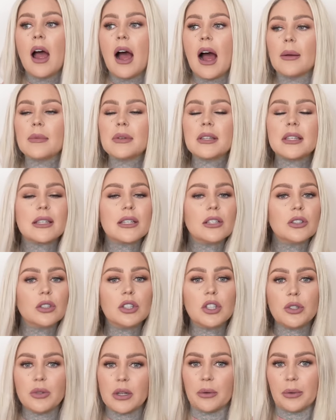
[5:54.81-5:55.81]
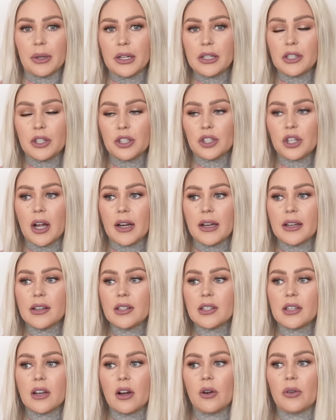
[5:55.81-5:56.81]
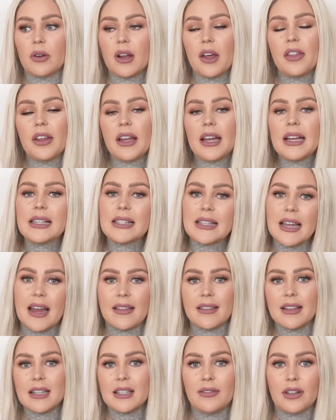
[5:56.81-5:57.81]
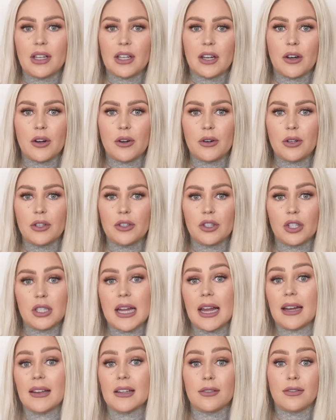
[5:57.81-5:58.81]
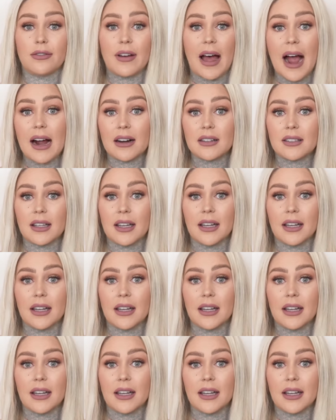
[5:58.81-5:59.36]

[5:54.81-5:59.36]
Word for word: I'm still doing research on it, so nothing I say in this video you should take as fact.